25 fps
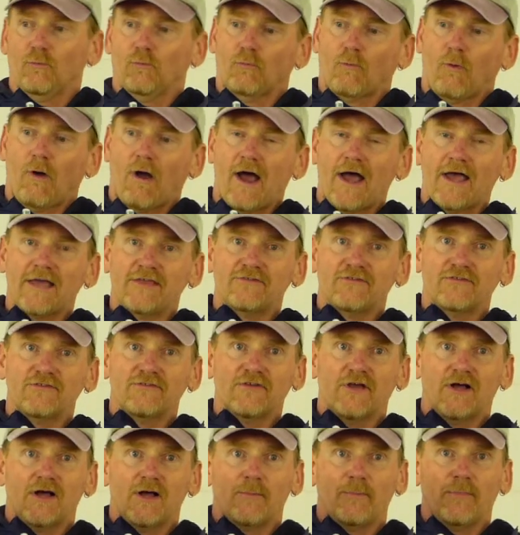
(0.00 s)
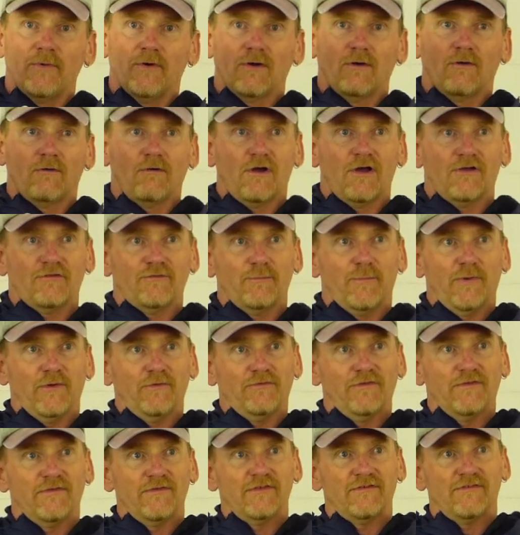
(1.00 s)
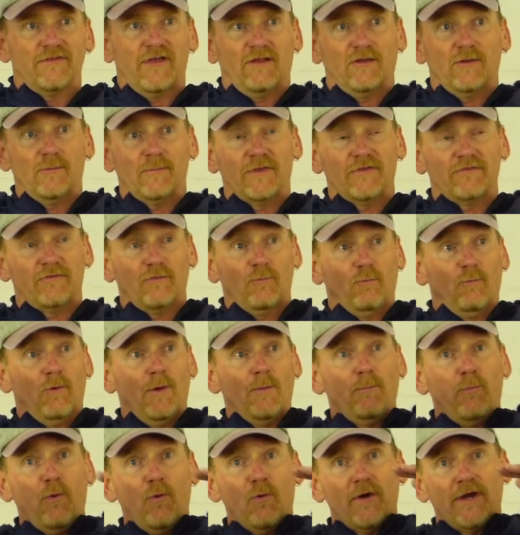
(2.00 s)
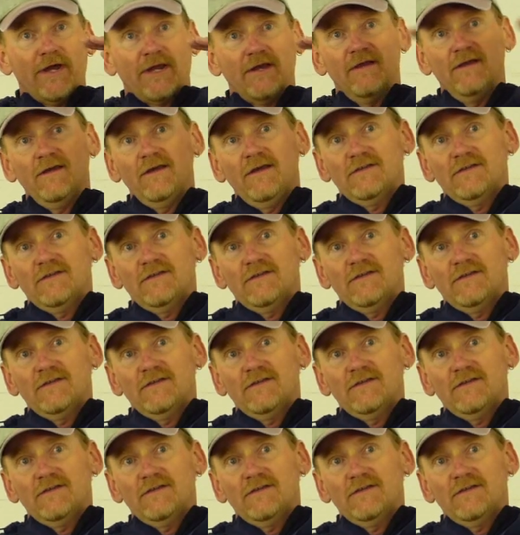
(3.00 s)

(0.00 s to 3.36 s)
rises up across both of these elements, at one point